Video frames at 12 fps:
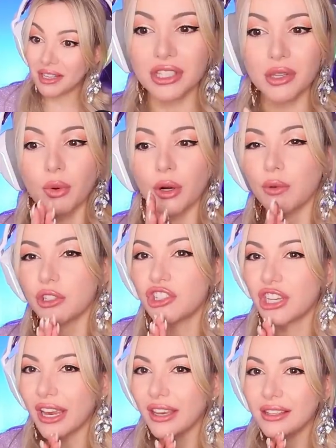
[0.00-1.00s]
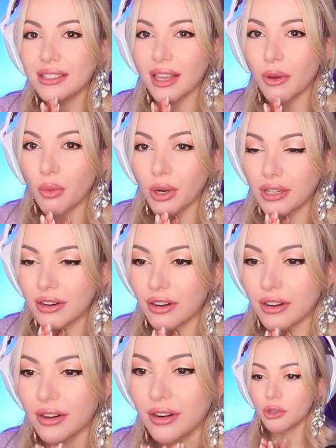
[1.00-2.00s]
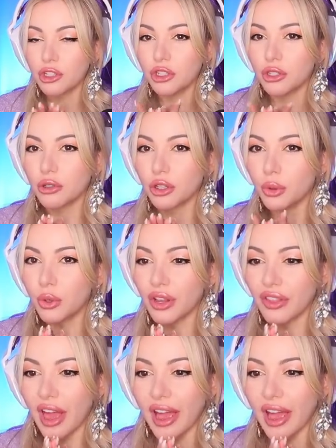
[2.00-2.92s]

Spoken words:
Does it work with chains? I wonder. We should Google